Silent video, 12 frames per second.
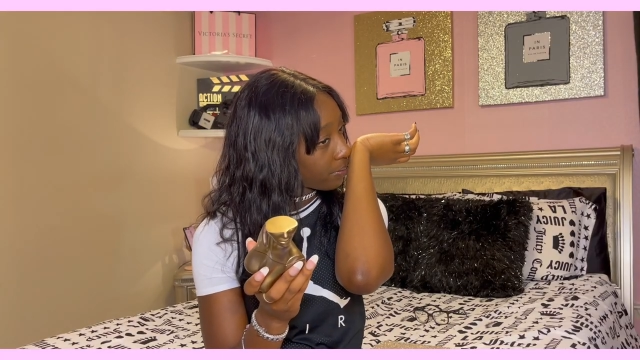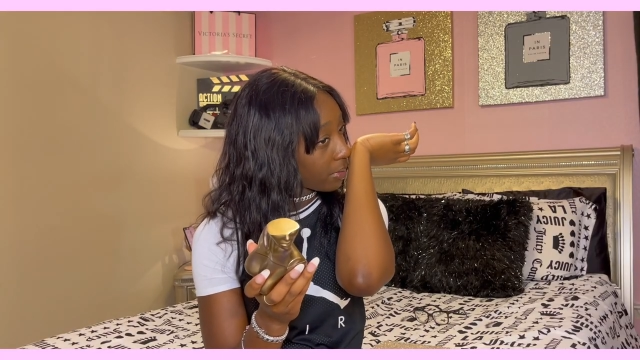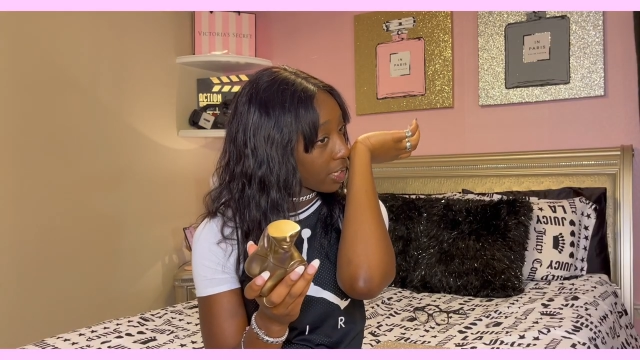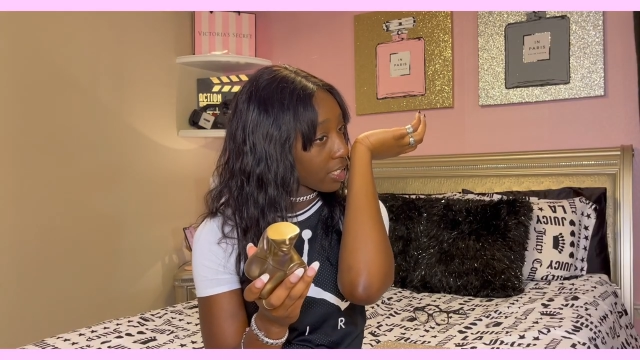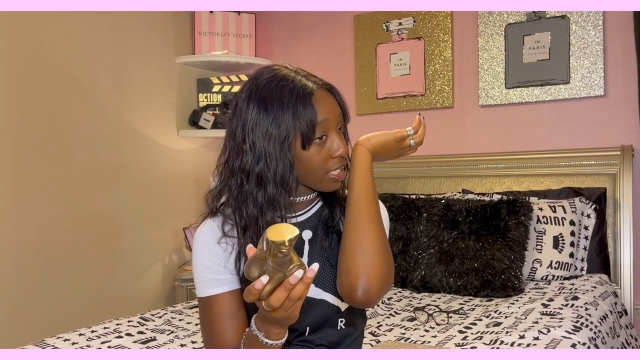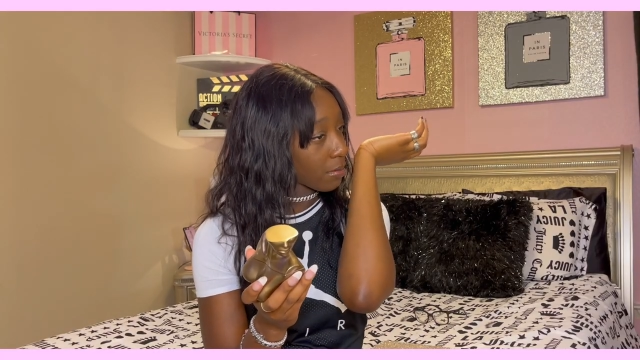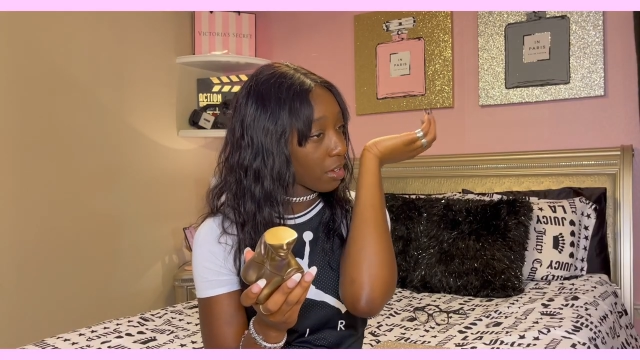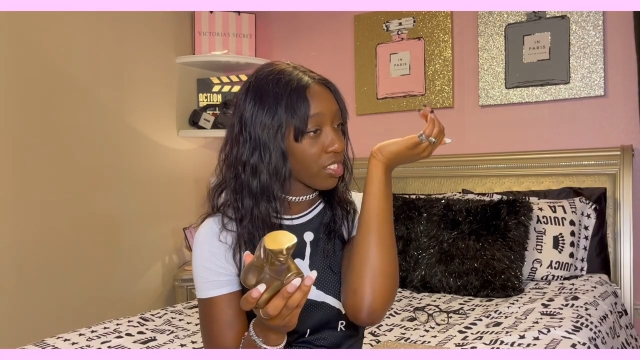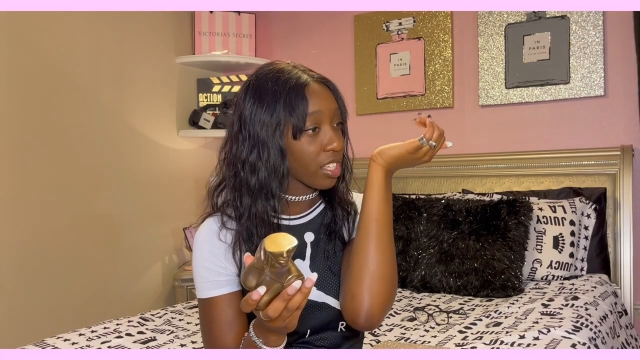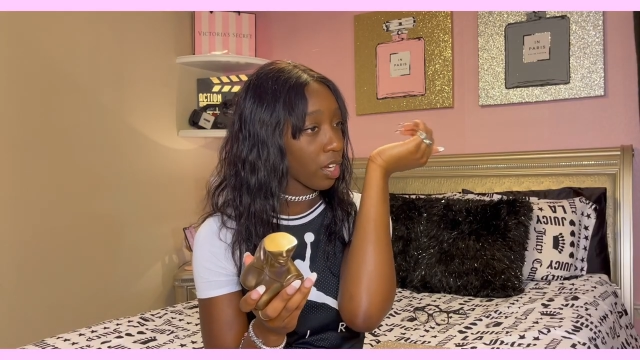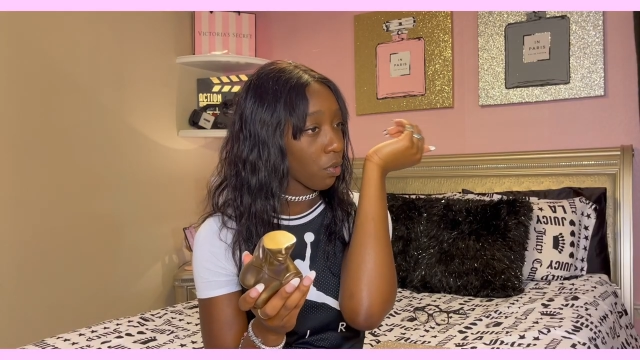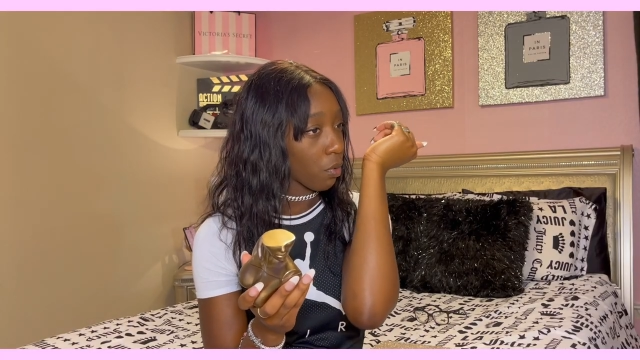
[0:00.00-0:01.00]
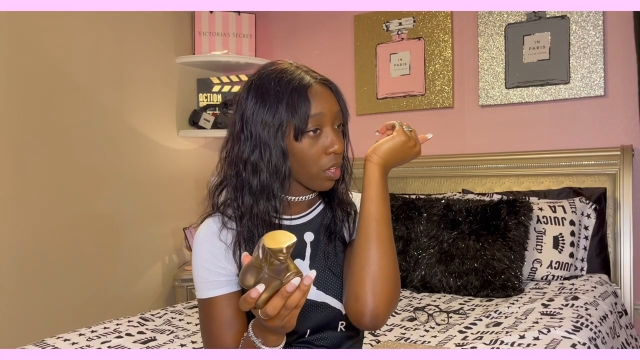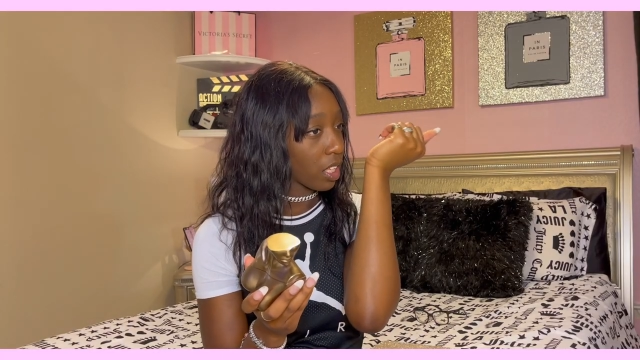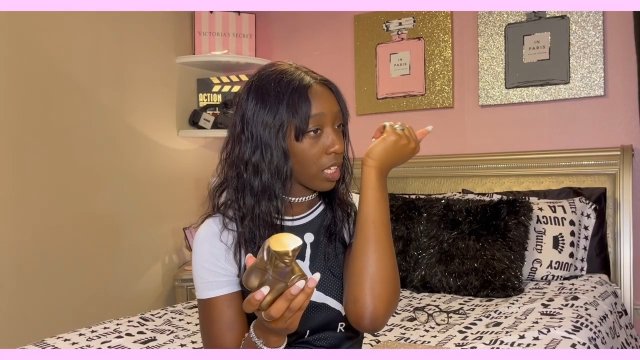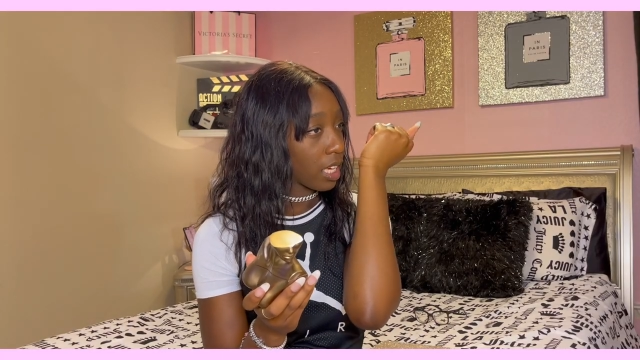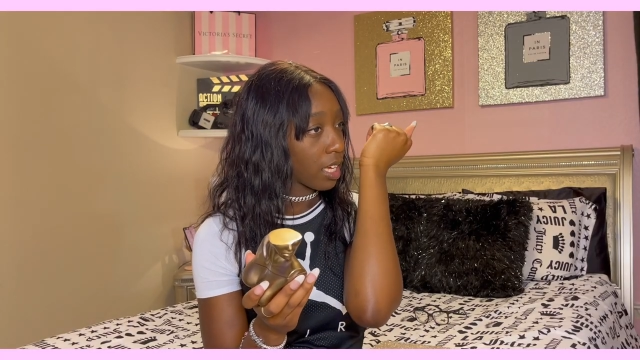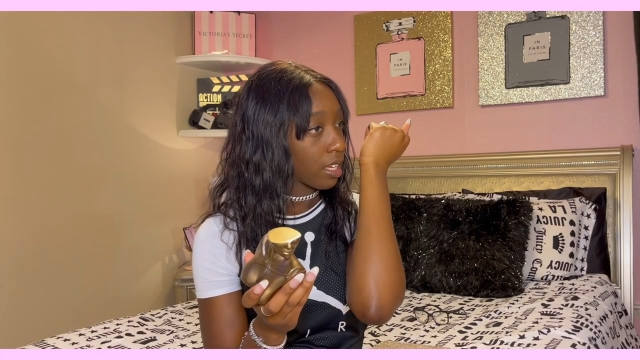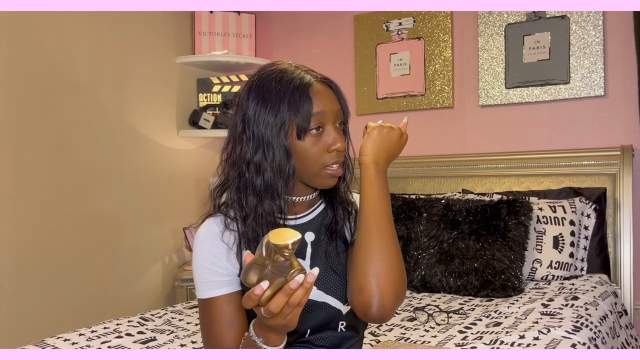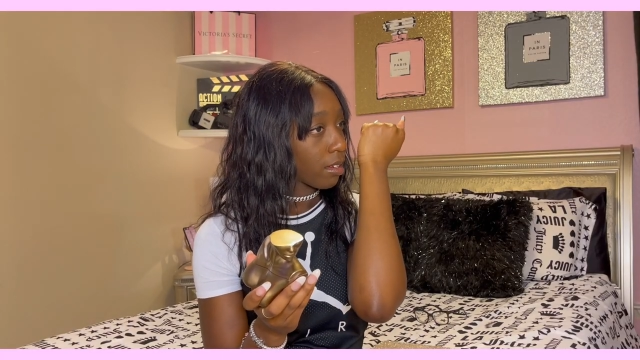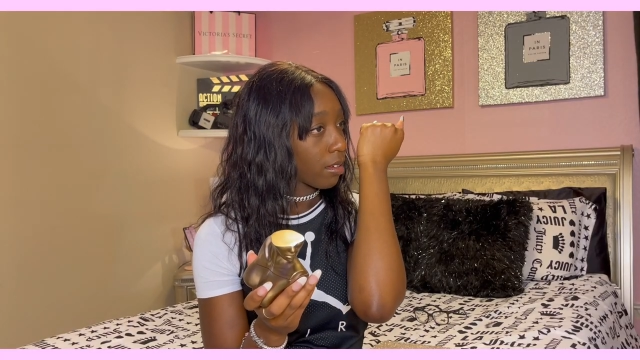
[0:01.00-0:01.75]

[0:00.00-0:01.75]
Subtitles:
because it smells like a really